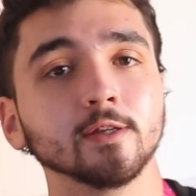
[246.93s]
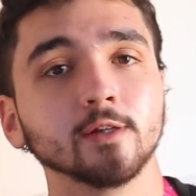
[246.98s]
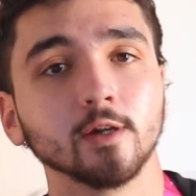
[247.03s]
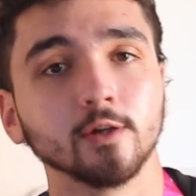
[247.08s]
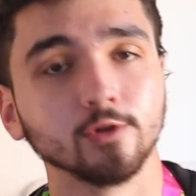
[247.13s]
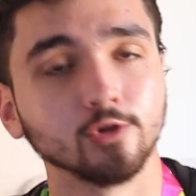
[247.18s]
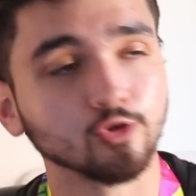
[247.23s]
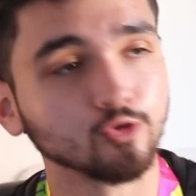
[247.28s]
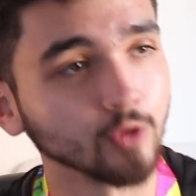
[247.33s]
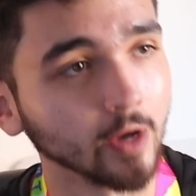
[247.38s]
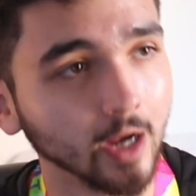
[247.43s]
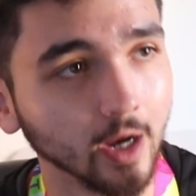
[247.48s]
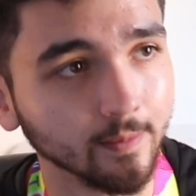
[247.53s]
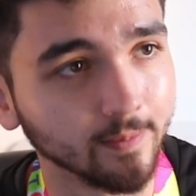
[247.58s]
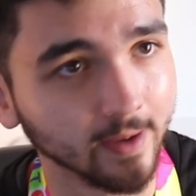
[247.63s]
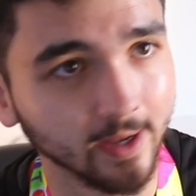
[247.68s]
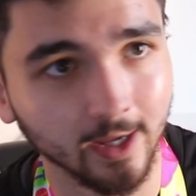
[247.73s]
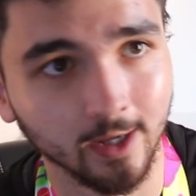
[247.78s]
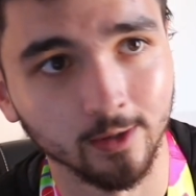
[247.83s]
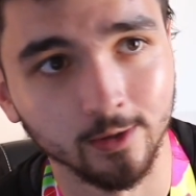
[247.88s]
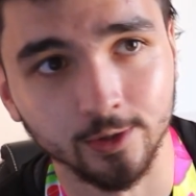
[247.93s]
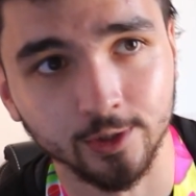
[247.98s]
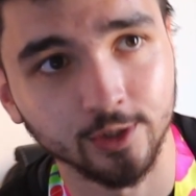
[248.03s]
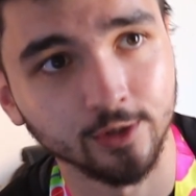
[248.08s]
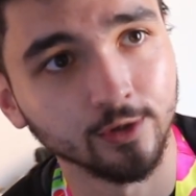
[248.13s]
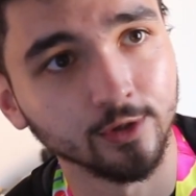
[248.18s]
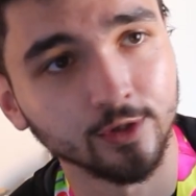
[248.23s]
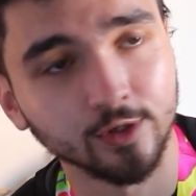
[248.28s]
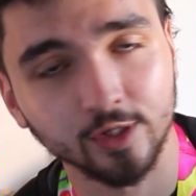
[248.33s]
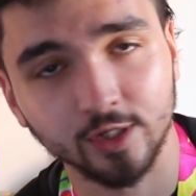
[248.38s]
You go straight up a hill as
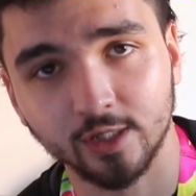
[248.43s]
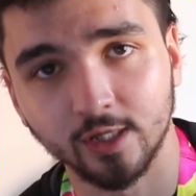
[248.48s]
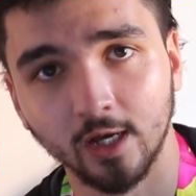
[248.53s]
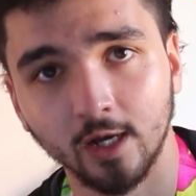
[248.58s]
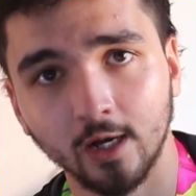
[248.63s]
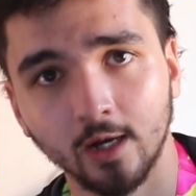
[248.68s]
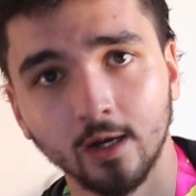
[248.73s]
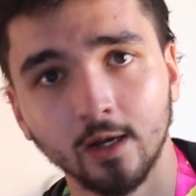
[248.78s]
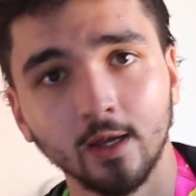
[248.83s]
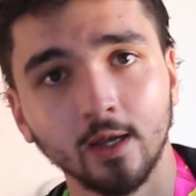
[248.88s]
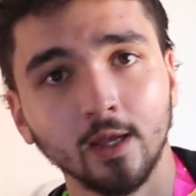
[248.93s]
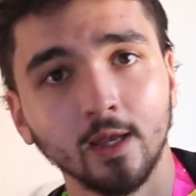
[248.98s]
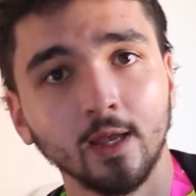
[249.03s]
soon as you start,